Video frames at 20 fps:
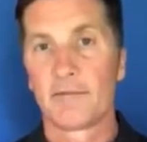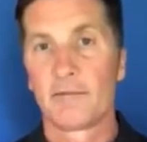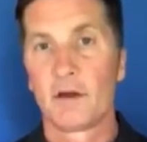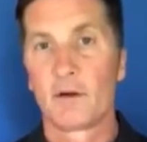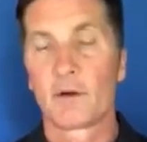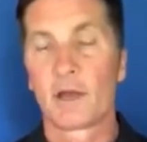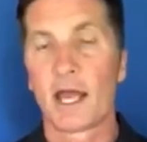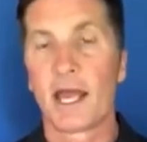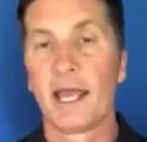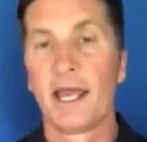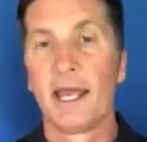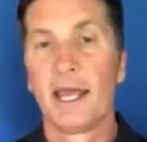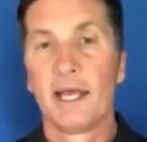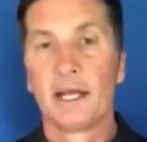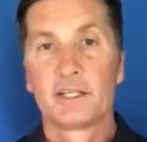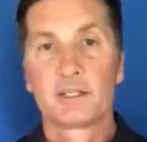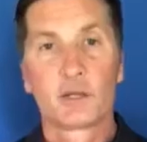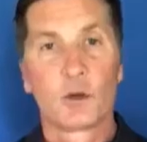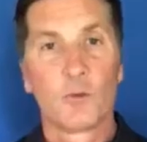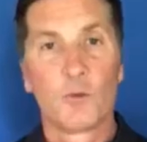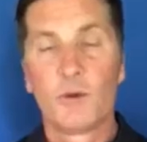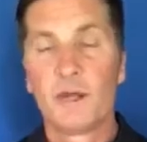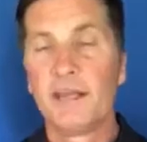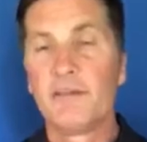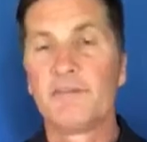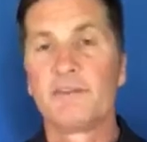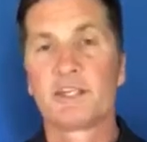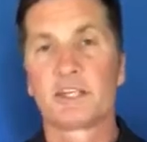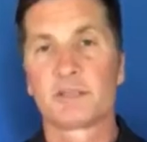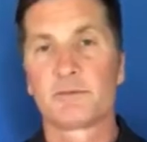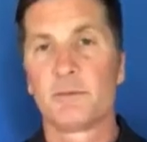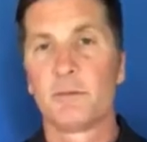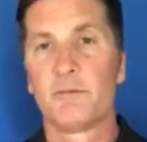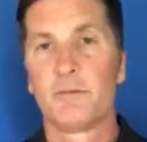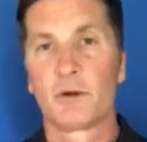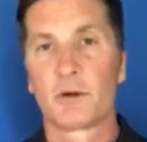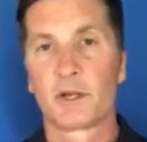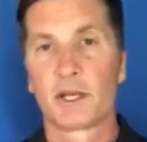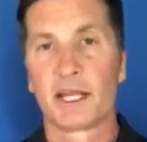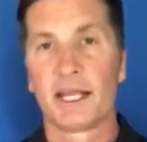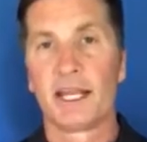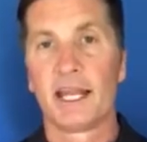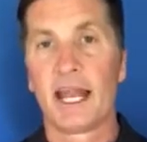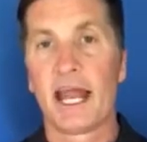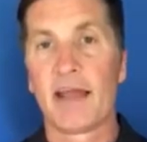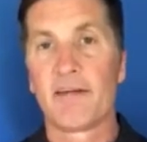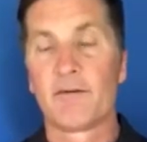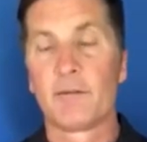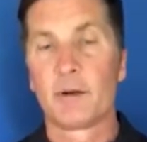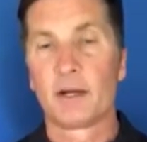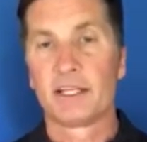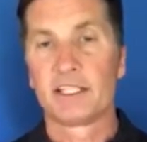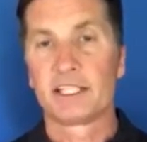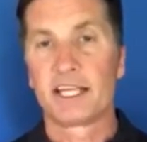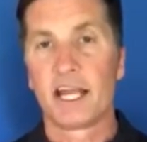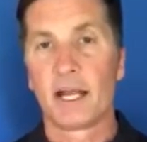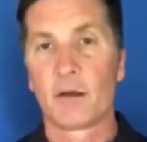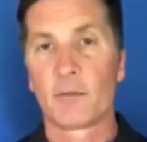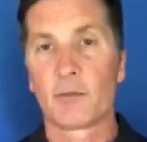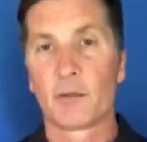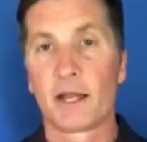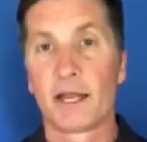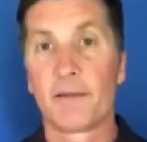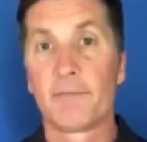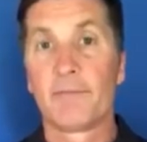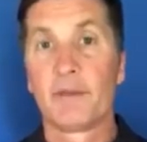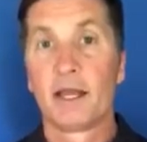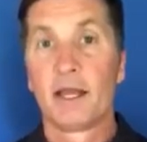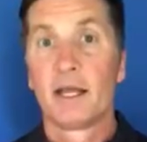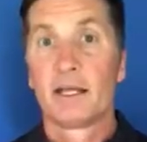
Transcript: Okay, so we've just been building it in everybody's care plan.